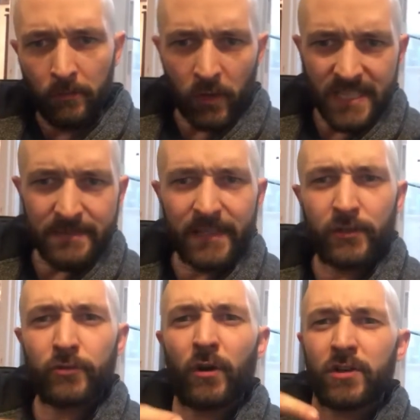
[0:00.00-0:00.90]
approximately
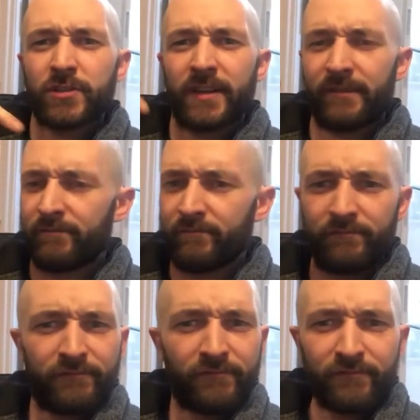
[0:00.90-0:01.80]

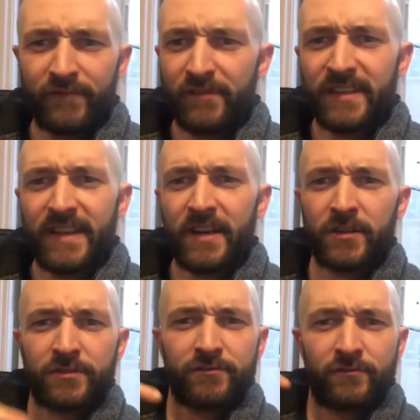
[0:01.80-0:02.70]

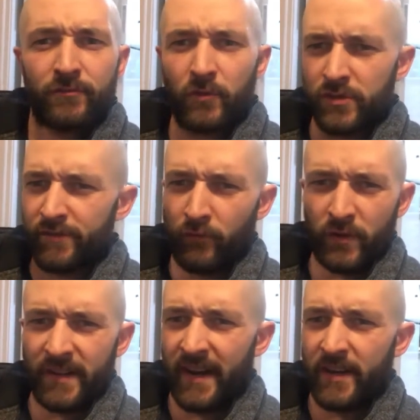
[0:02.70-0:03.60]

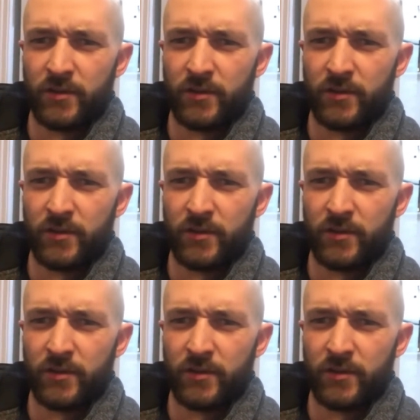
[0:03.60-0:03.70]
249